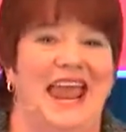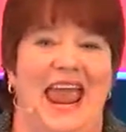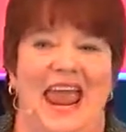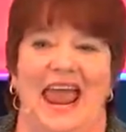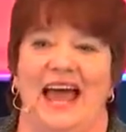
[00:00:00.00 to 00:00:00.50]

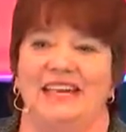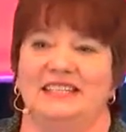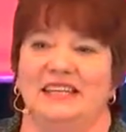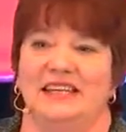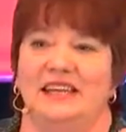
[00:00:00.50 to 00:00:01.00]

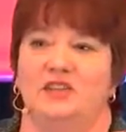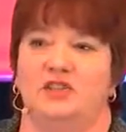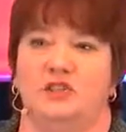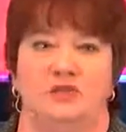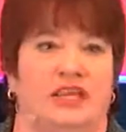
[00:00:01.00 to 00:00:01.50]
and
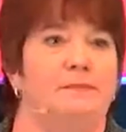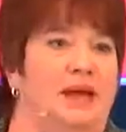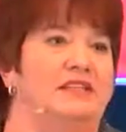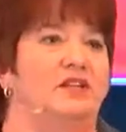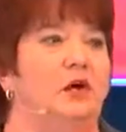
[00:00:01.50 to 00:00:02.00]
to skip
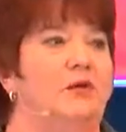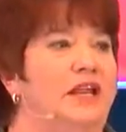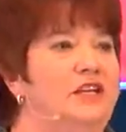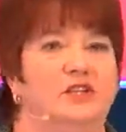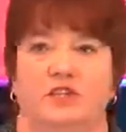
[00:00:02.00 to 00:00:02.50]
my stone
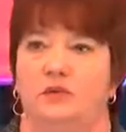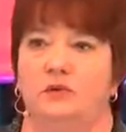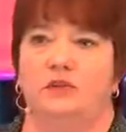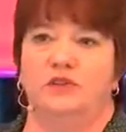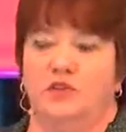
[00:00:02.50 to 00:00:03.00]
into
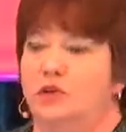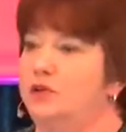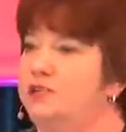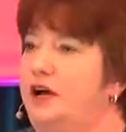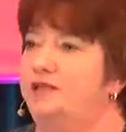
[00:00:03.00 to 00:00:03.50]
the
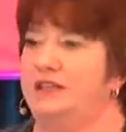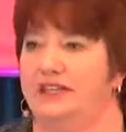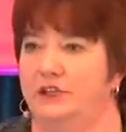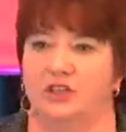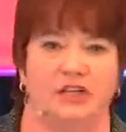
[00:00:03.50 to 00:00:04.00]
circles of the
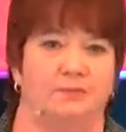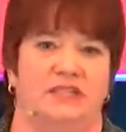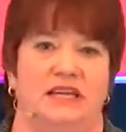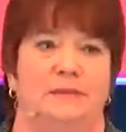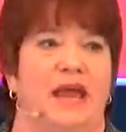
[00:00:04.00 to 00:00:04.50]
leadership
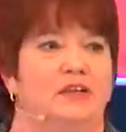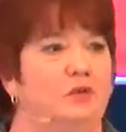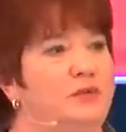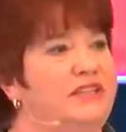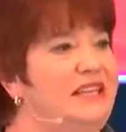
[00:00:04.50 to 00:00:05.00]
team and to
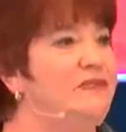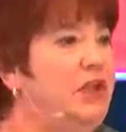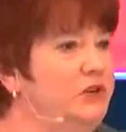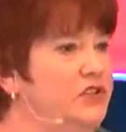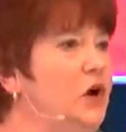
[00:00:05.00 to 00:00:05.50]
receive
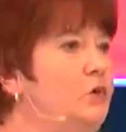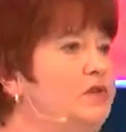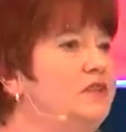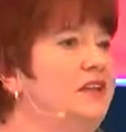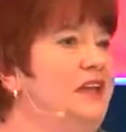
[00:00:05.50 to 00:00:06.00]
their
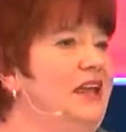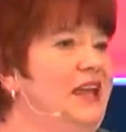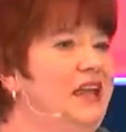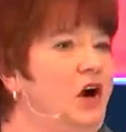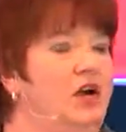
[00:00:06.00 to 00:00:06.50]
stones
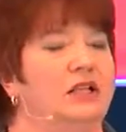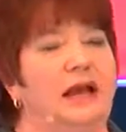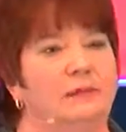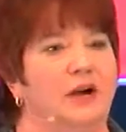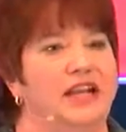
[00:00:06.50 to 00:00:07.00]
in our
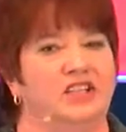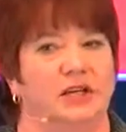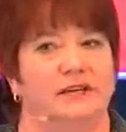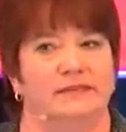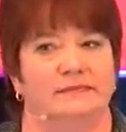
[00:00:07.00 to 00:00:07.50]
collaboration.
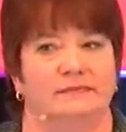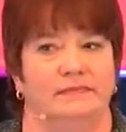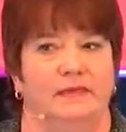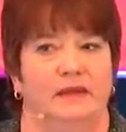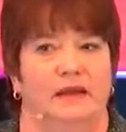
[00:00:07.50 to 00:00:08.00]

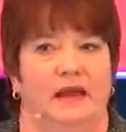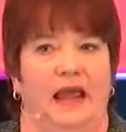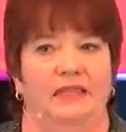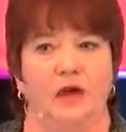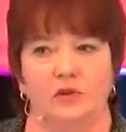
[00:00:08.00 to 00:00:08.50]

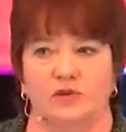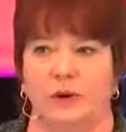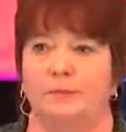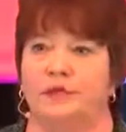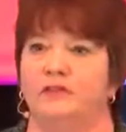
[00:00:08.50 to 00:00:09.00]
And those
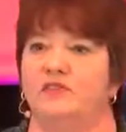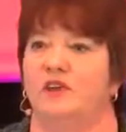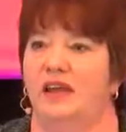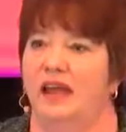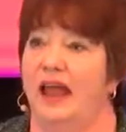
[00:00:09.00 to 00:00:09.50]
ripples
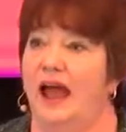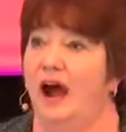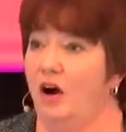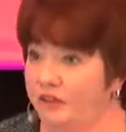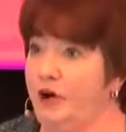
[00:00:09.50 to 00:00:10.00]

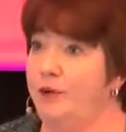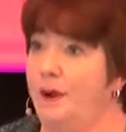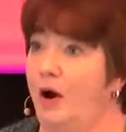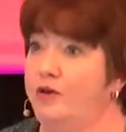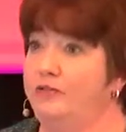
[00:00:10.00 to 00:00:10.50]
are very
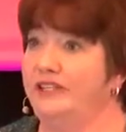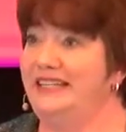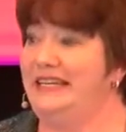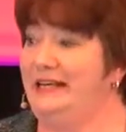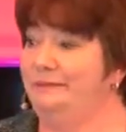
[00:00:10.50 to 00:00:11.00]
powerful
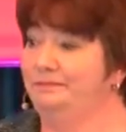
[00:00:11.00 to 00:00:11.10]
indeed.